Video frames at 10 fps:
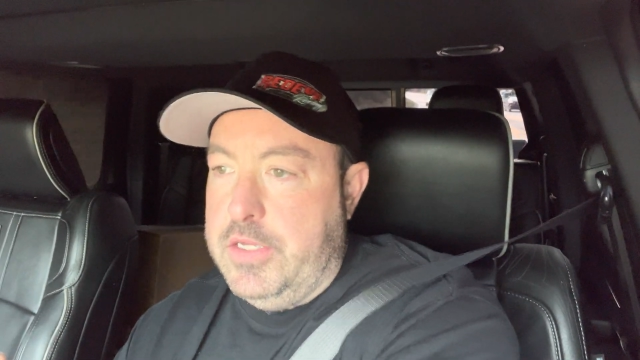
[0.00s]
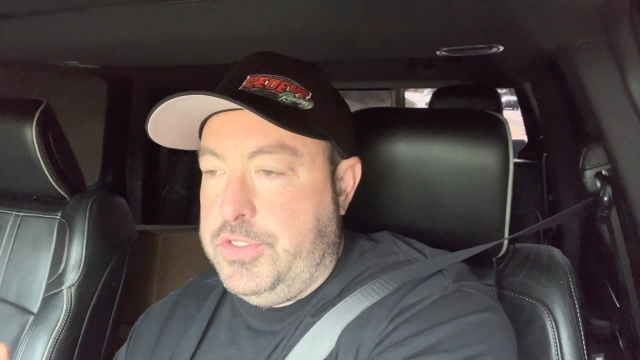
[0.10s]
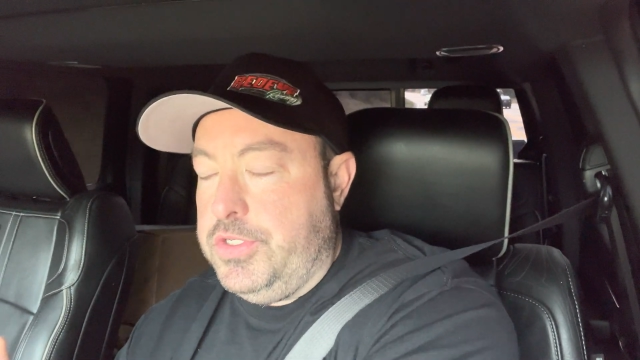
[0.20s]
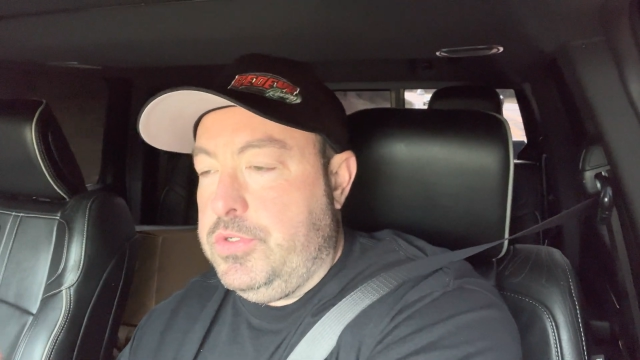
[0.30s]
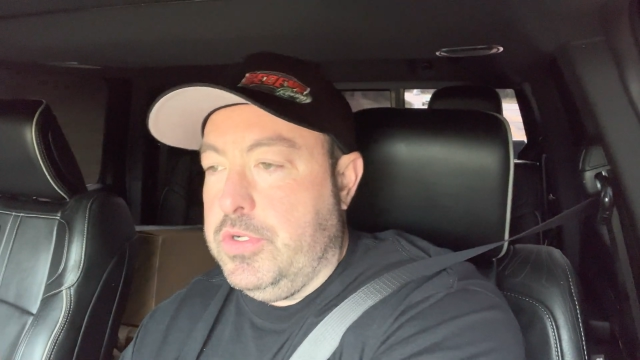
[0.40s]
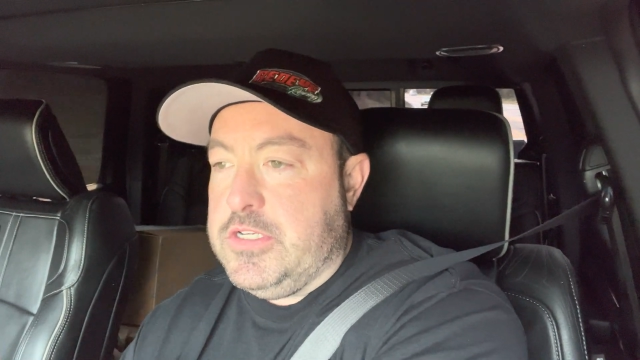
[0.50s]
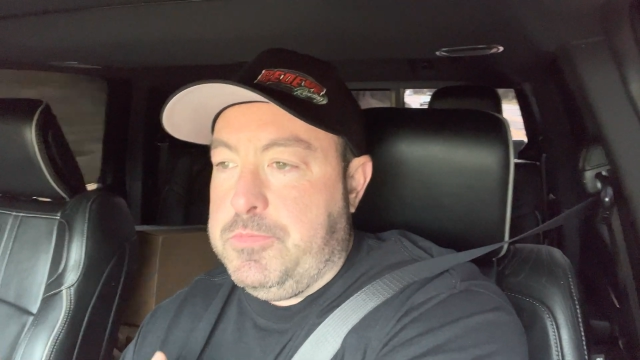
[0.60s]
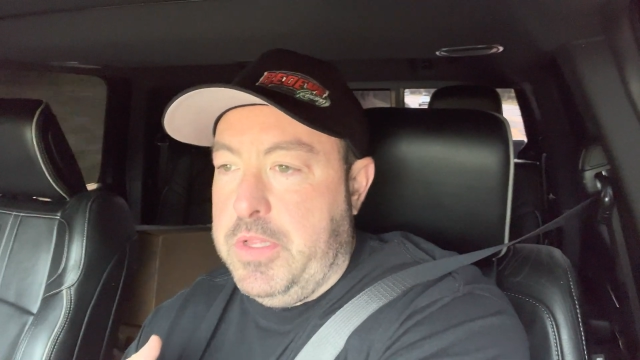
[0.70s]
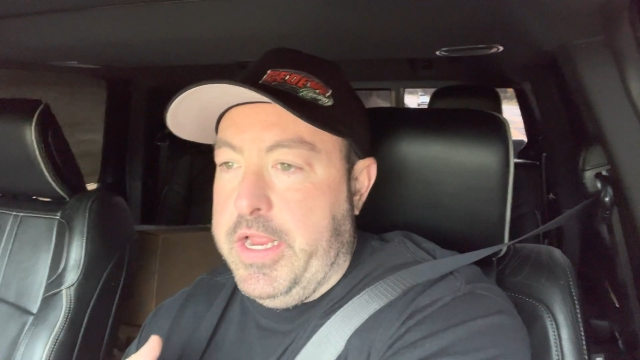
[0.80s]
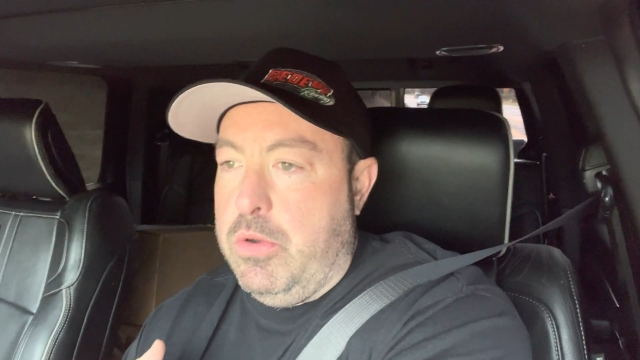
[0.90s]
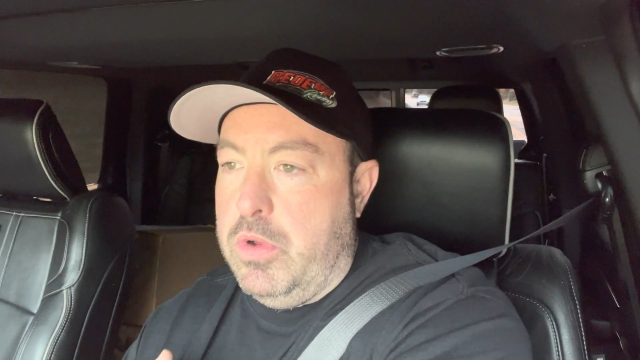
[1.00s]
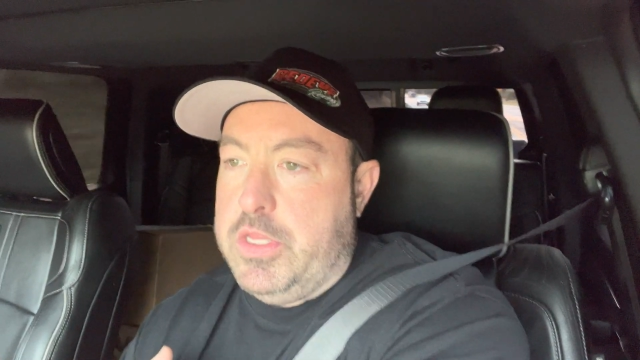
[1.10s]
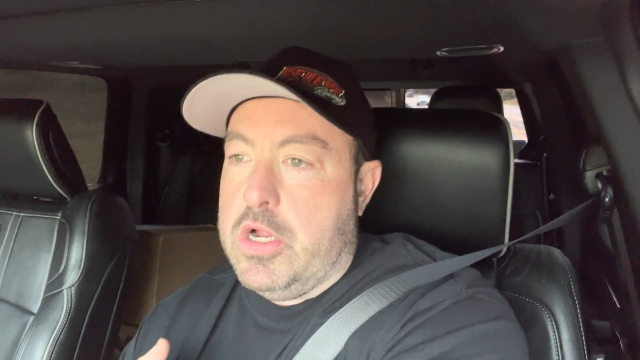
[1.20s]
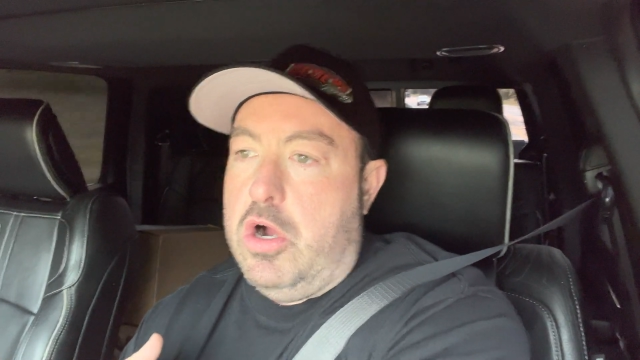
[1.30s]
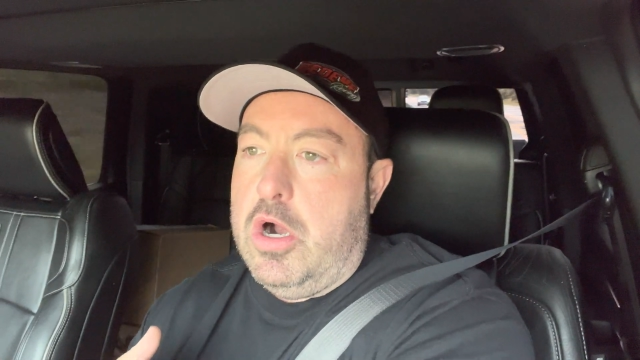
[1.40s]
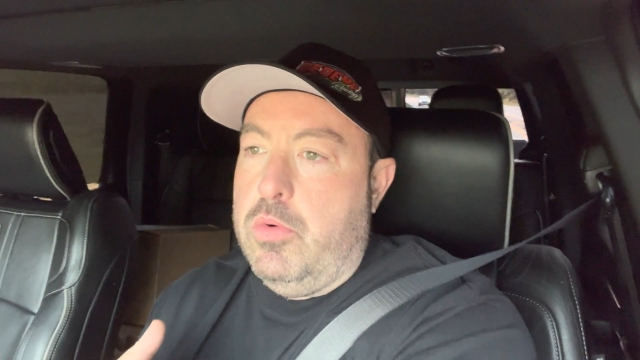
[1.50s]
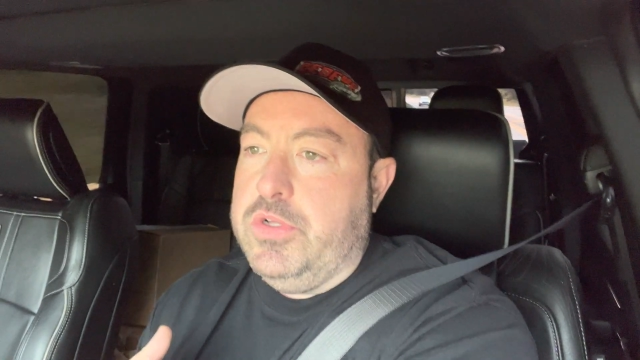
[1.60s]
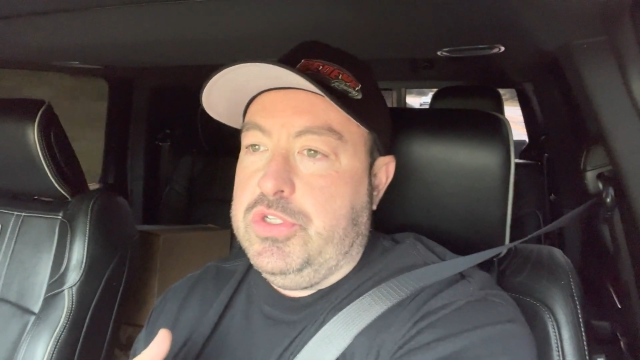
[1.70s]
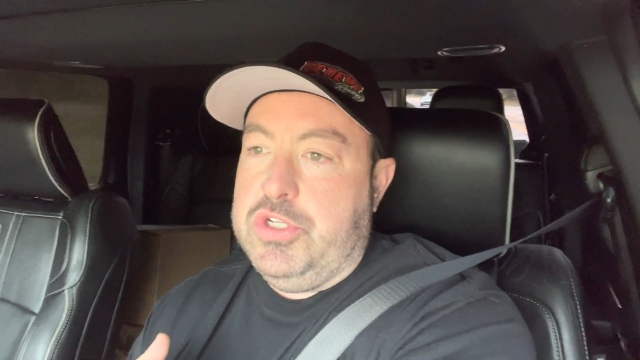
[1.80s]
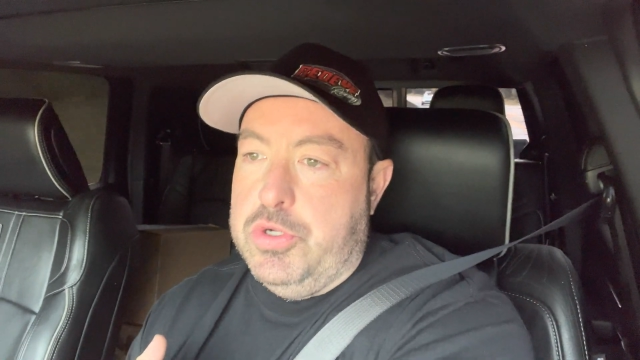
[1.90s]
And just to explain what the car
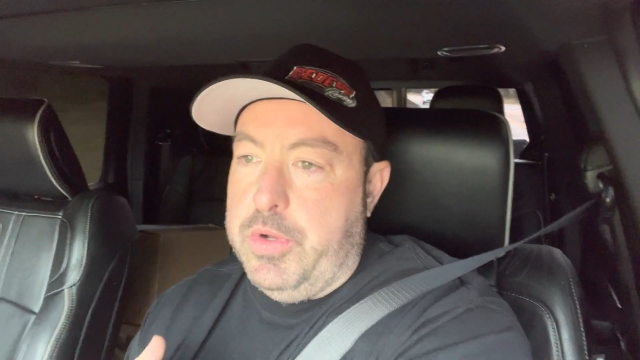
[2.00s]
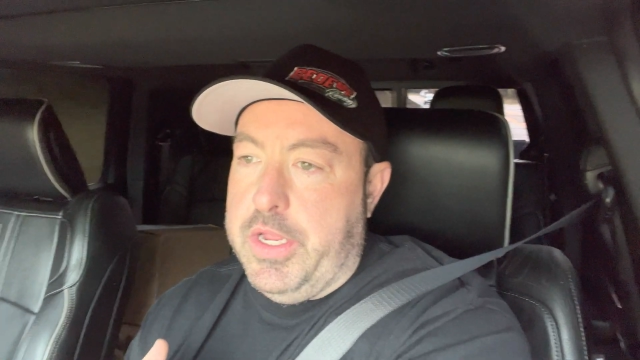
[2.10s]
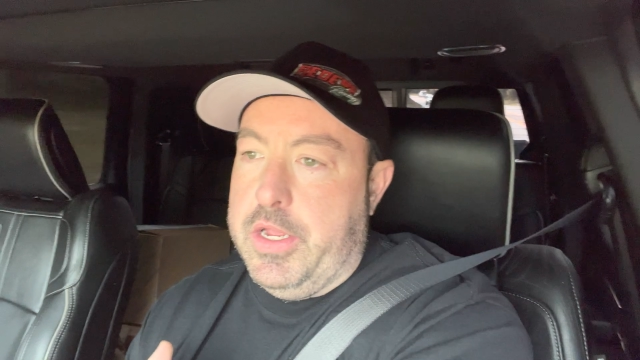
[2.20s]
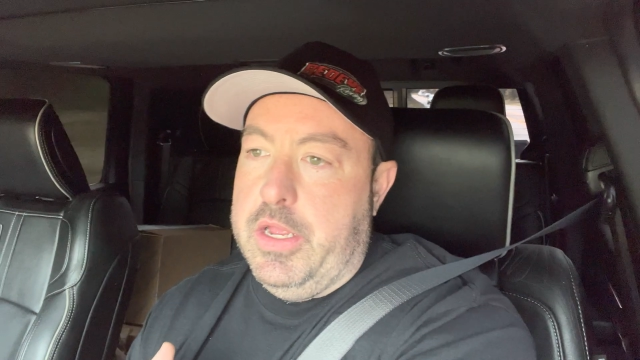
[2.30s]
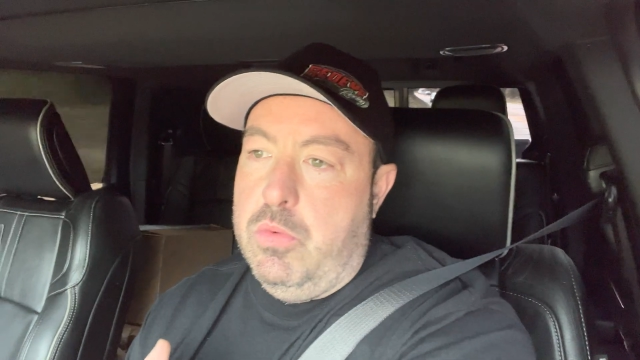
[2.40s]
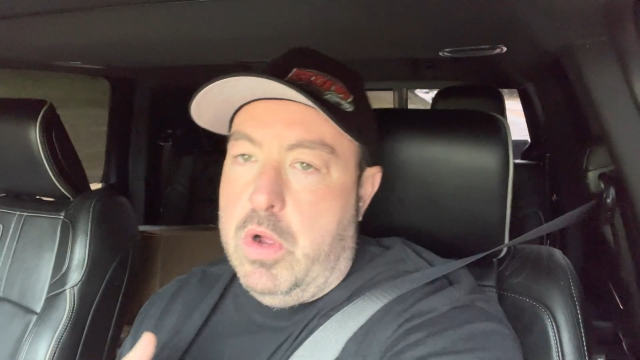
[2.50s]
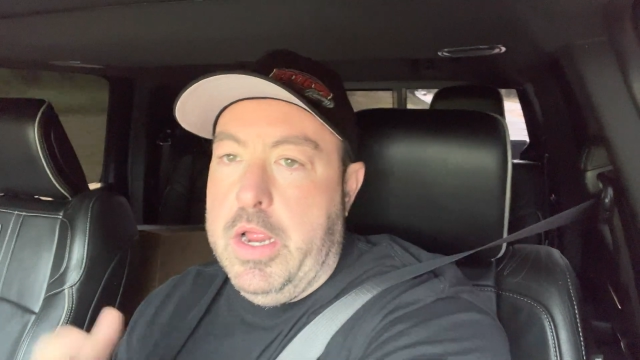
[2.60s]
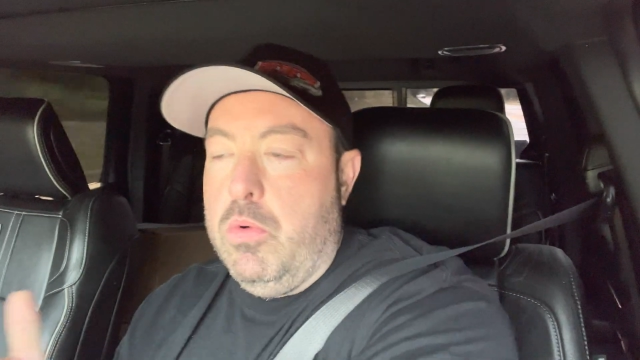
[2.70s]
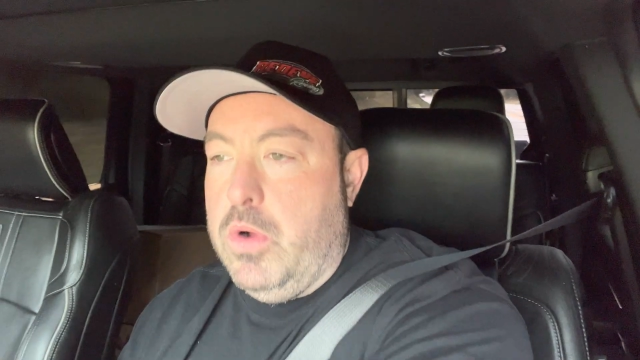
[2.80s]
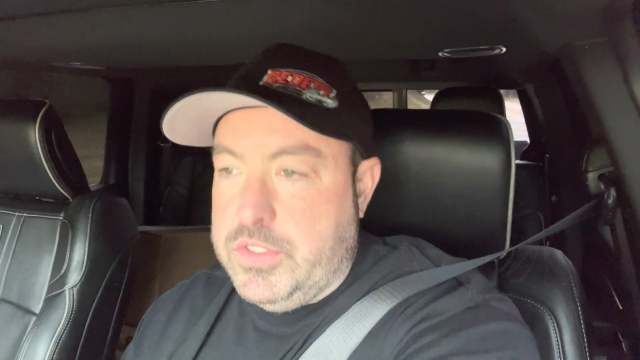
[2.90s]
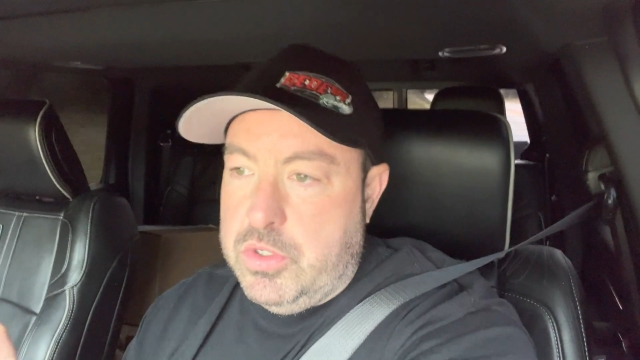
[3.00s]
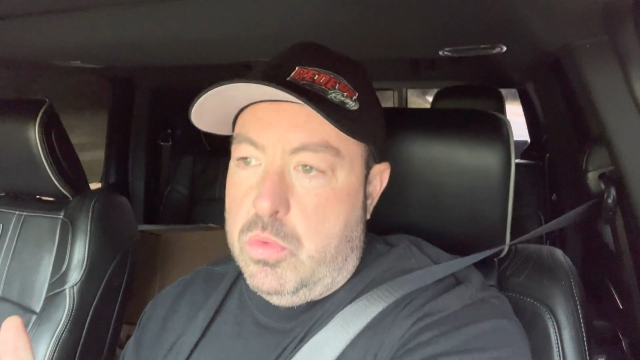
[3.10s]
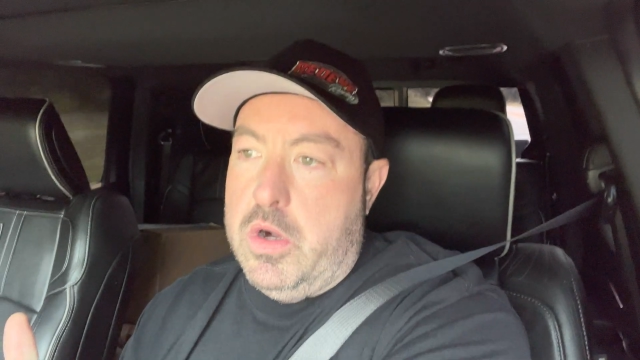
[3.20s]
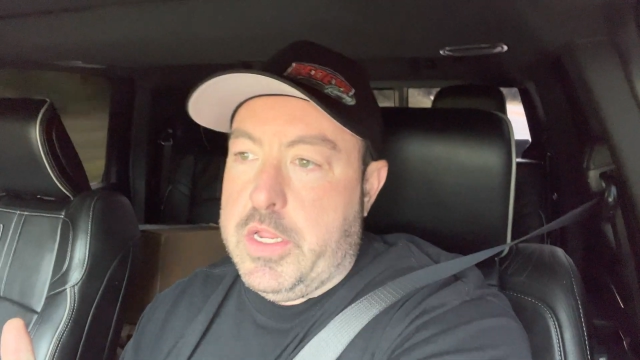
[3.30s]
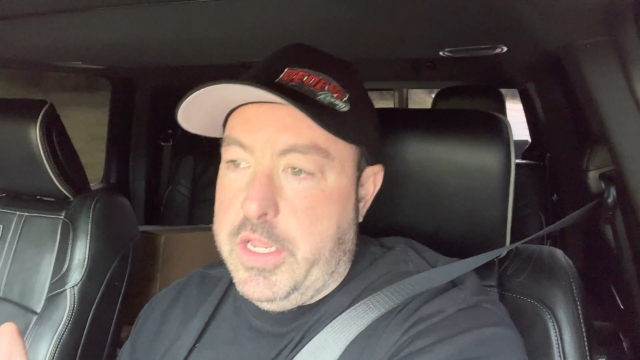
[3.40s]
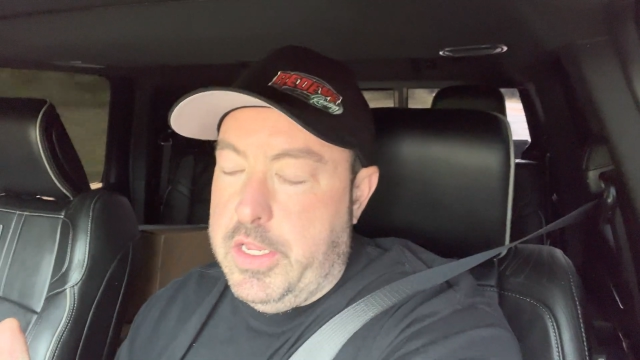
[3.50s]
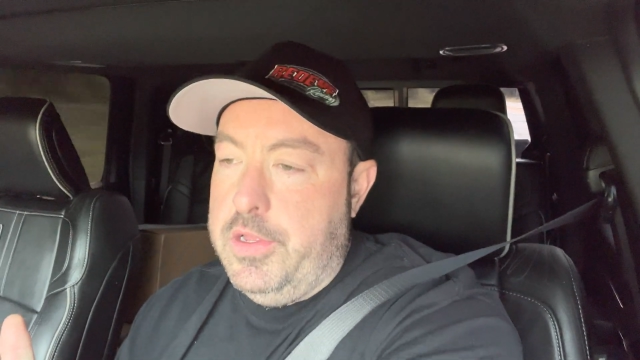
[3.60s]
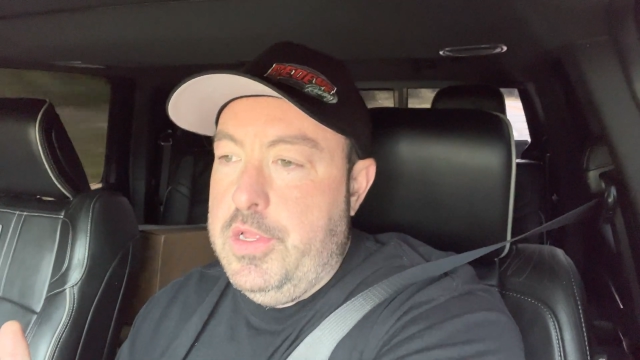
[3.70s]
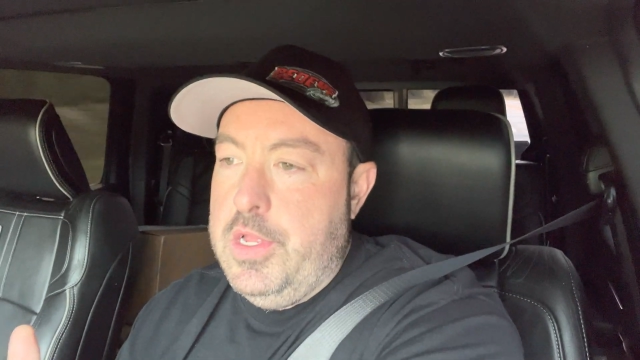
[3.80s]
was doing and why it wasn't working,